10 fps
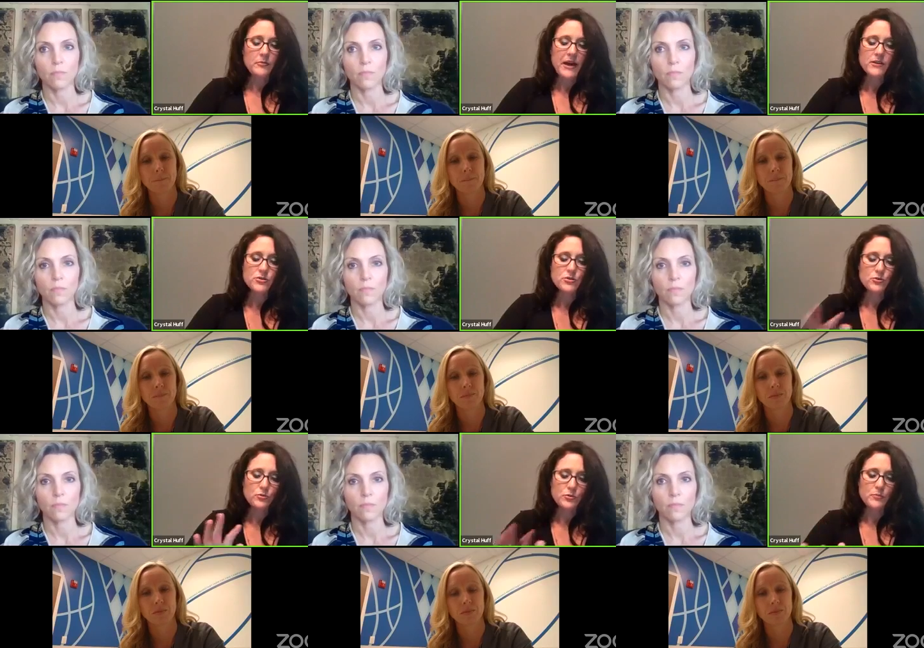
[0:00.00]
Speaker 1: back
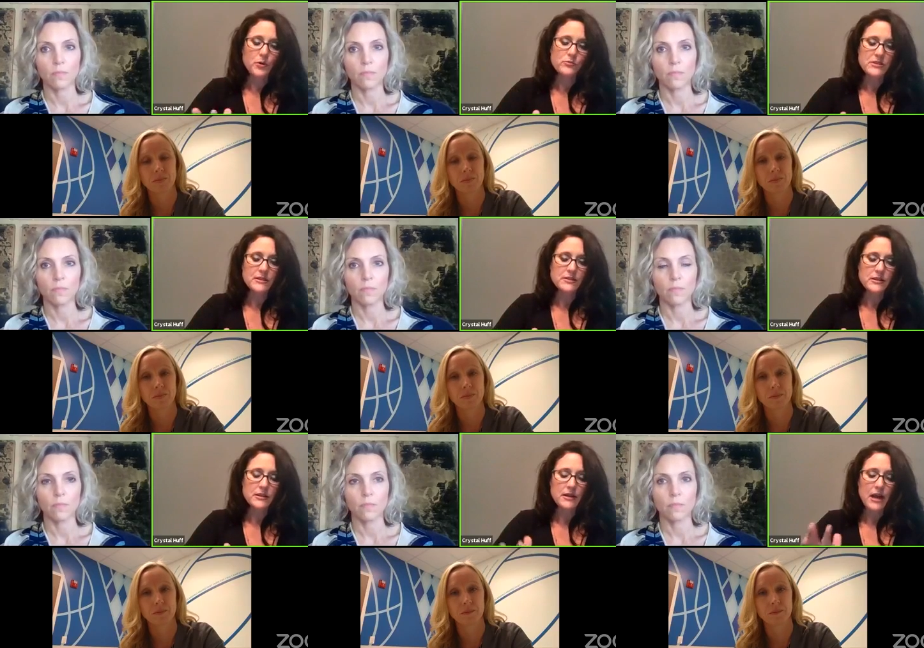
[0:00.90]
to the bone
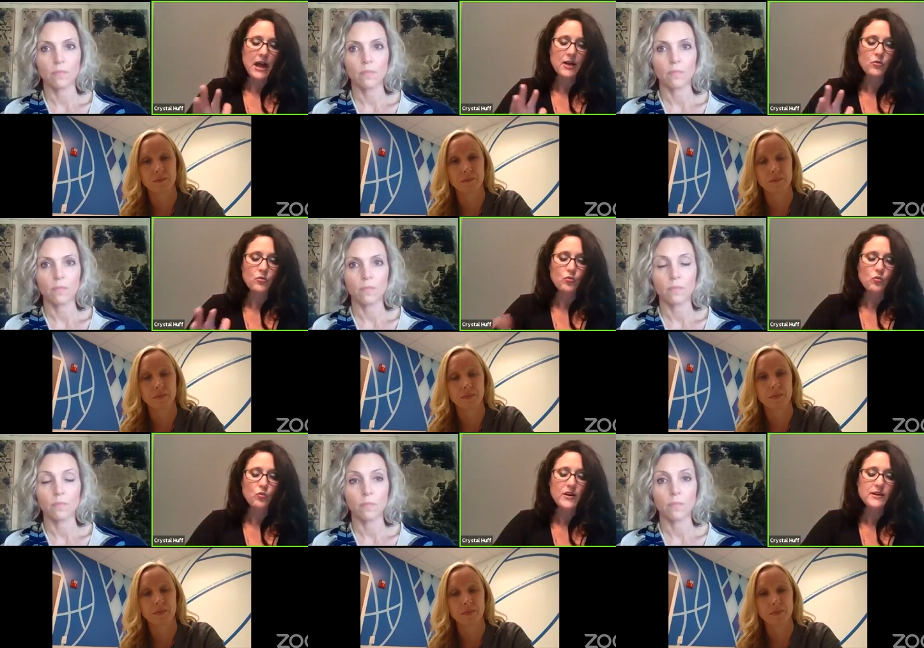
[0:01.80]
density.
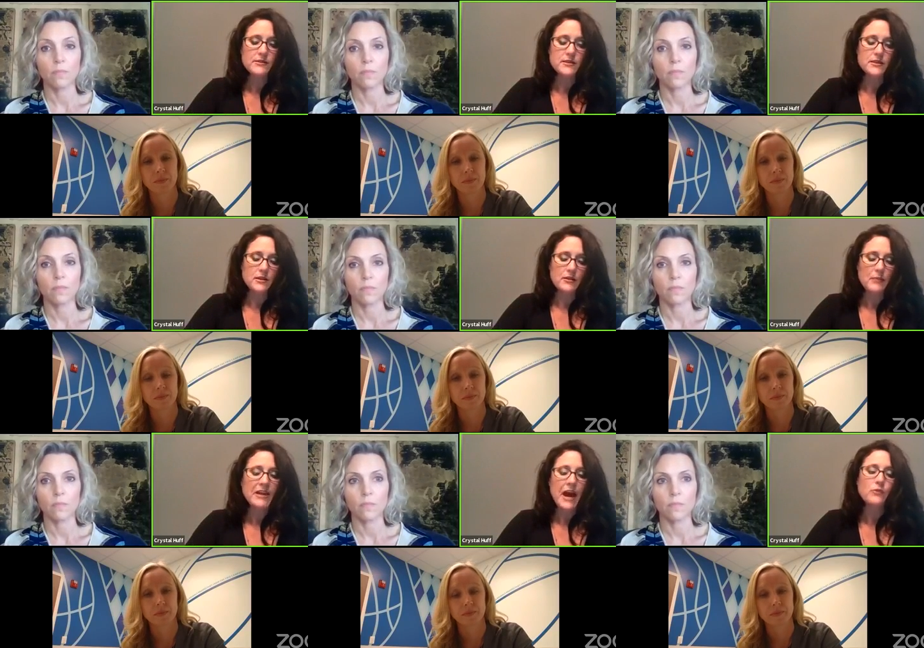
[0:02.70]
When is,
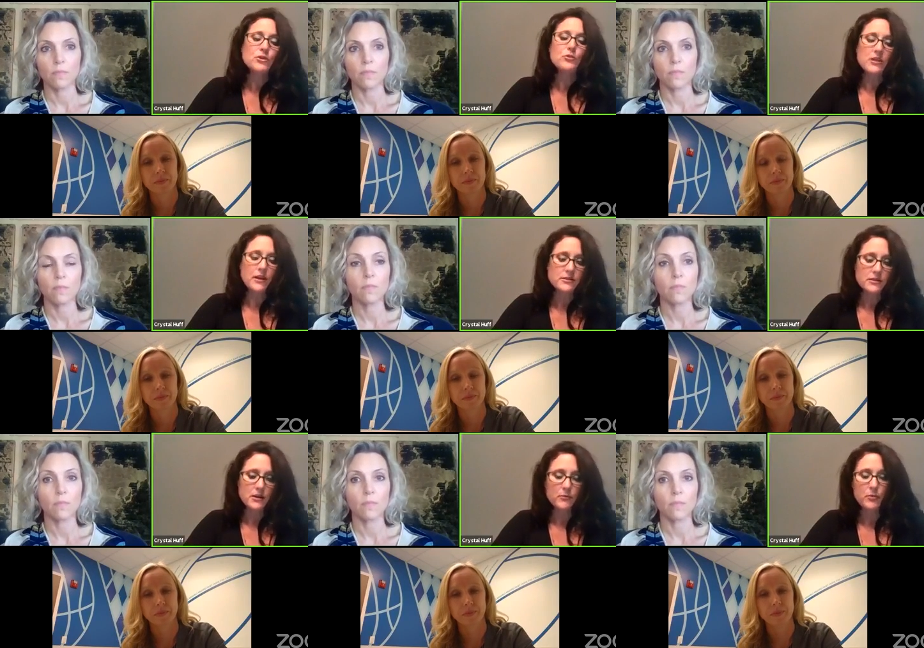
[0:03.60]
I mean, how do you
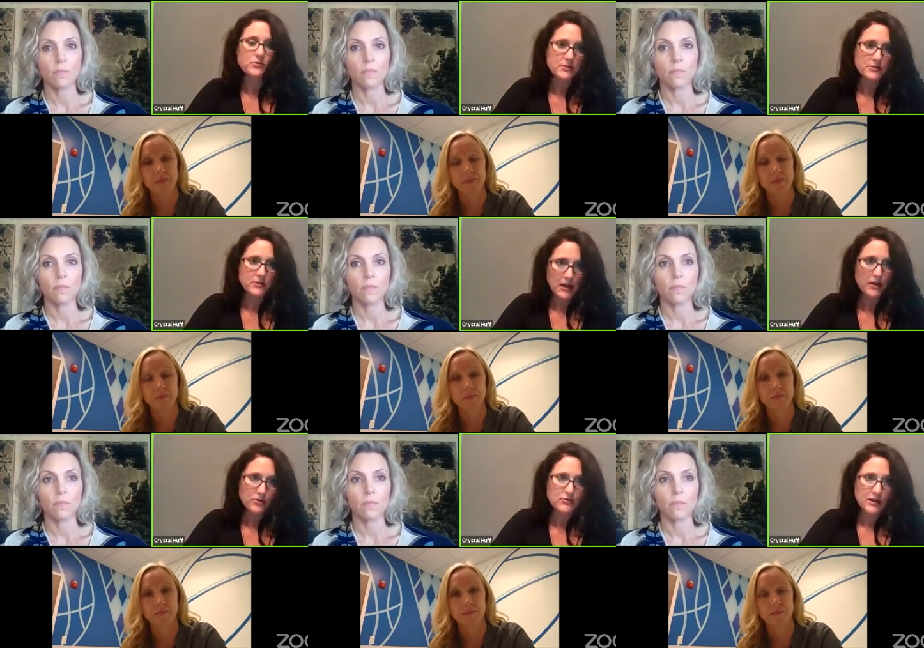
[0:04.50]
test a bone,
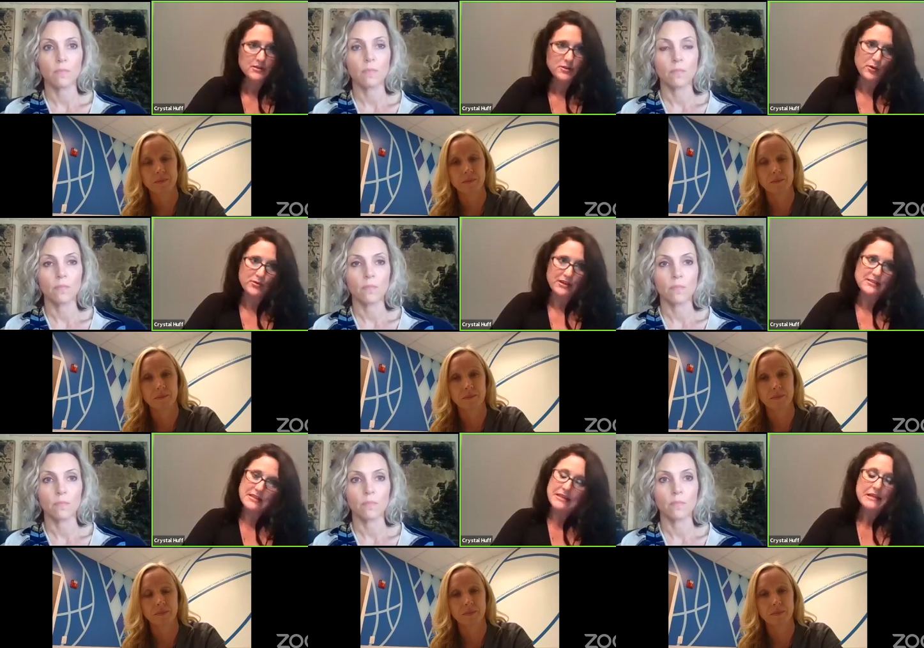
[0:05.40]
how do you test the bone
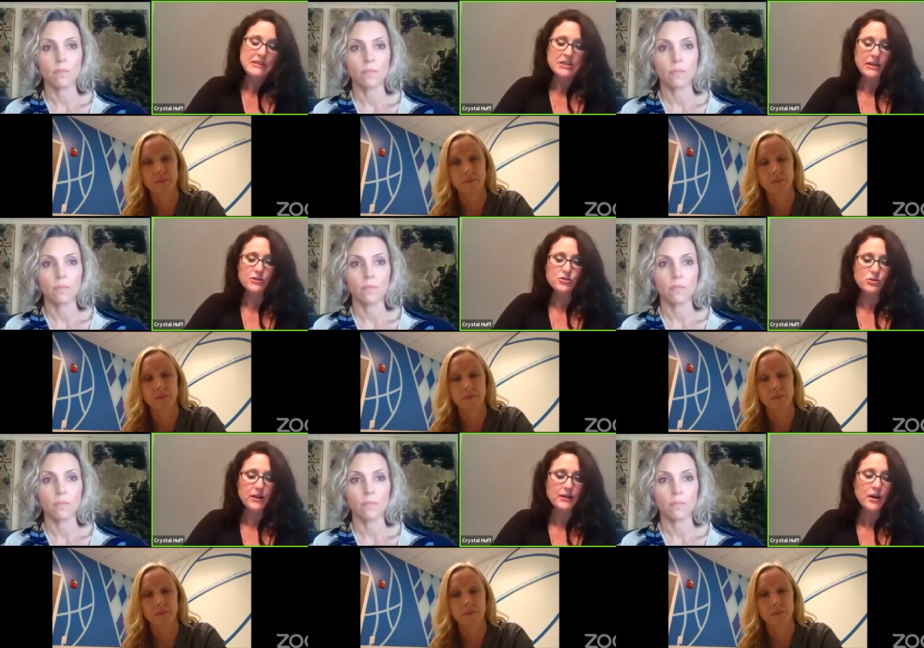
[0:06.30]
density in a
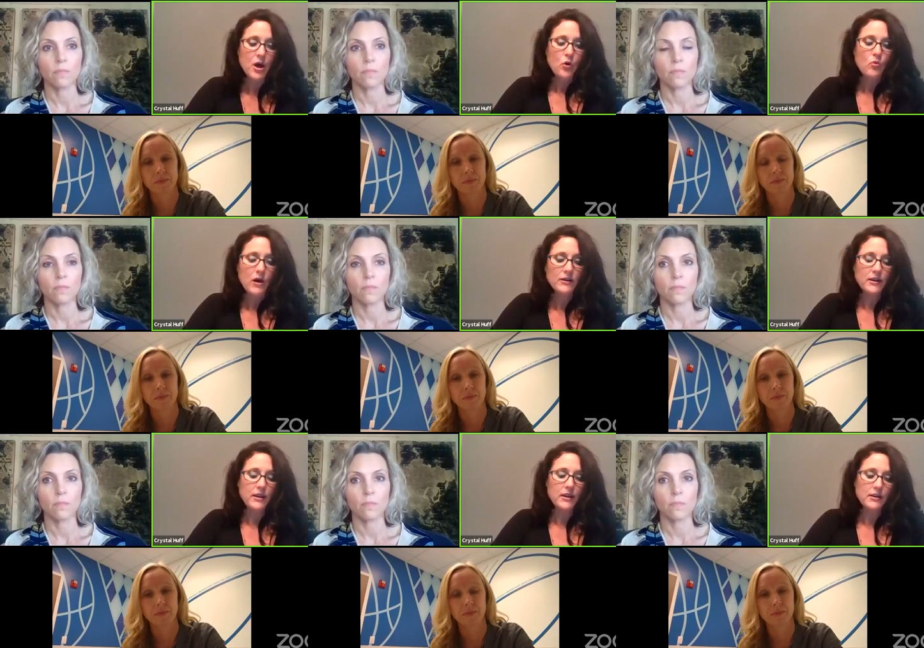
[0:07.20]
teenager and
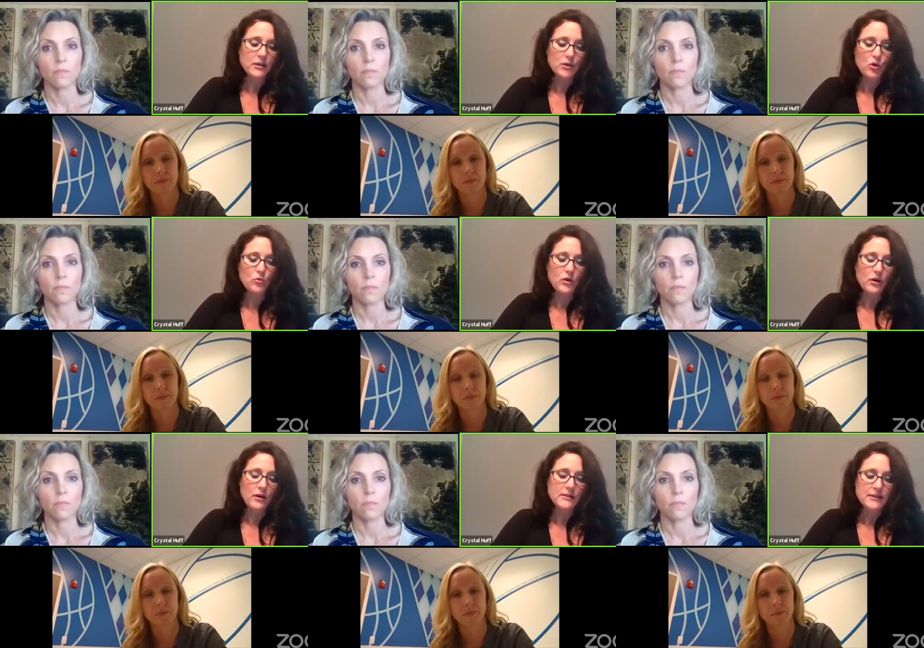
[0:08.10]
what can the low
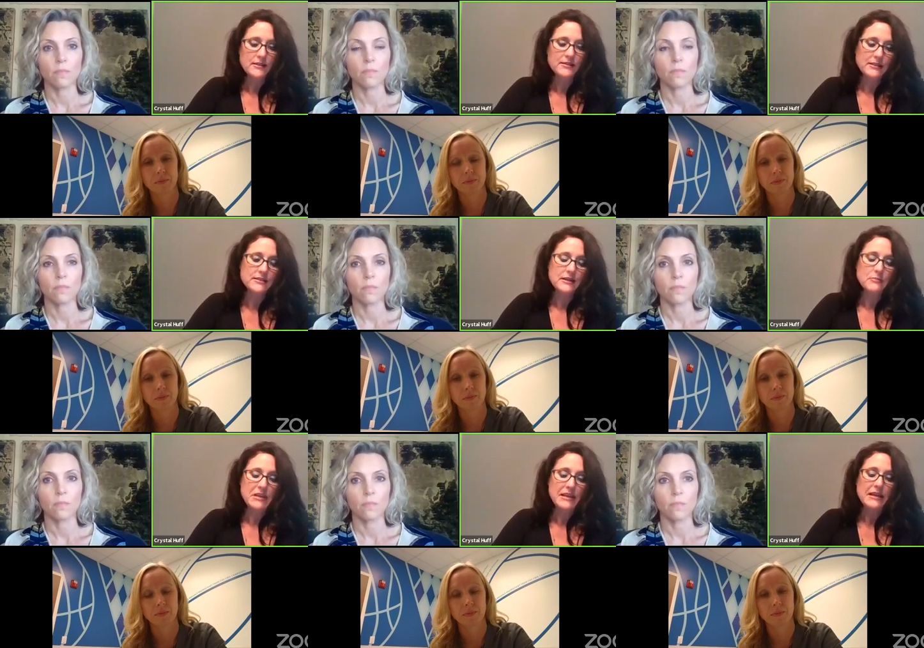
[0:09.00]
uh,
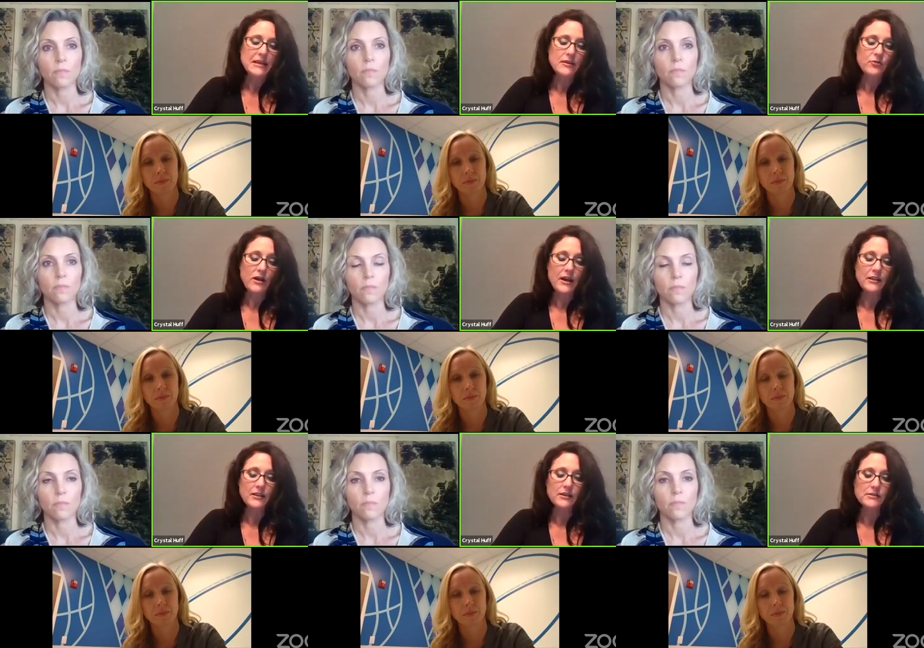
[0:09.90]
density mean for
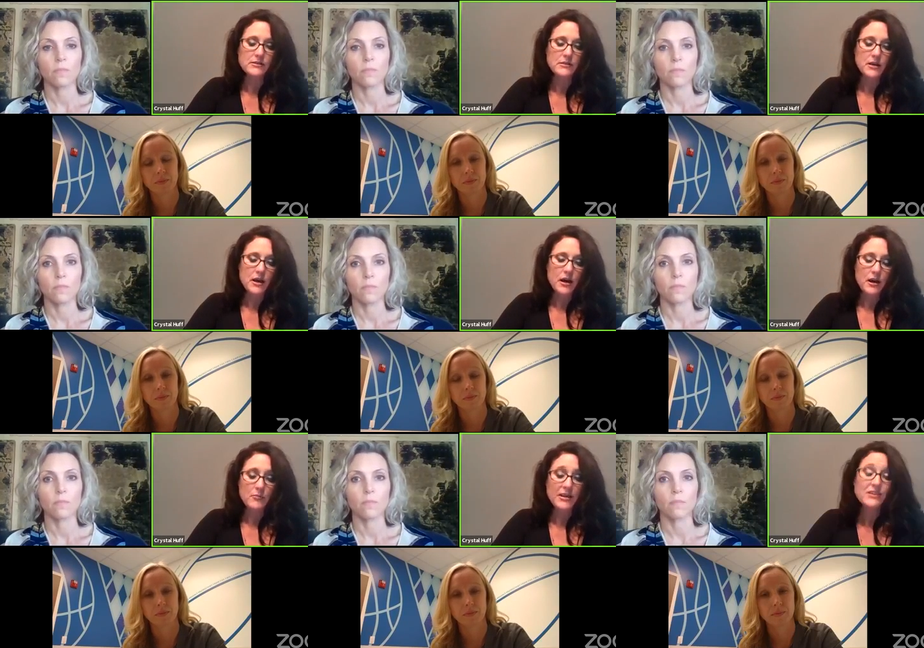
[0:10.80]
athletes
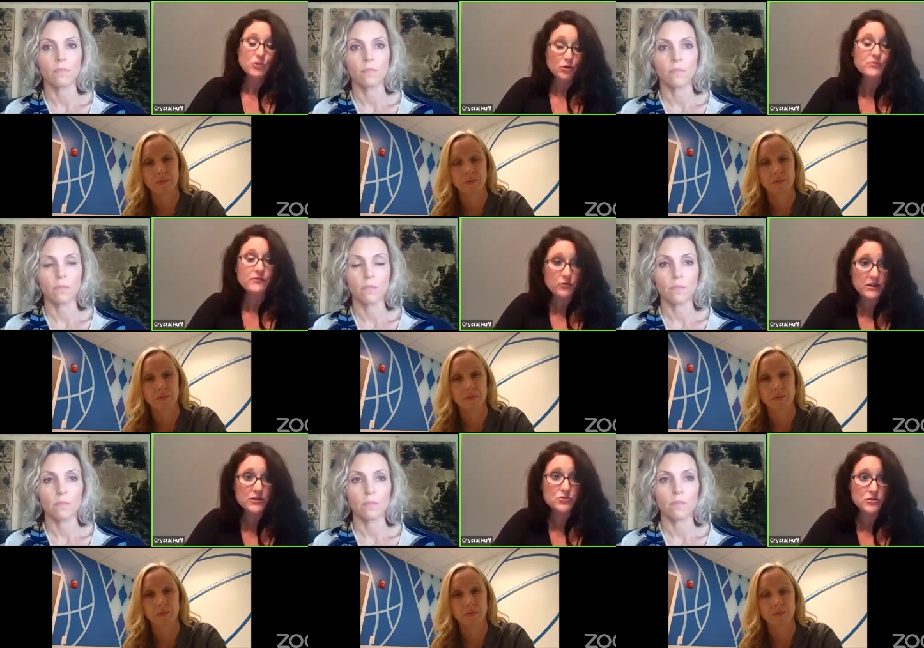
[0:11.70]
um, in terms of
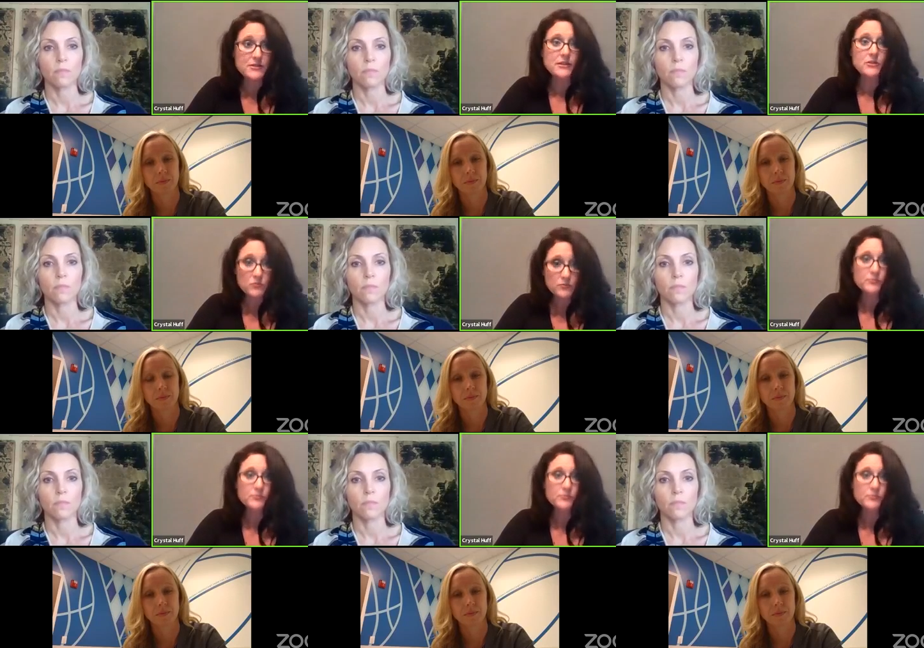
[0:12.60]
their injuries? Like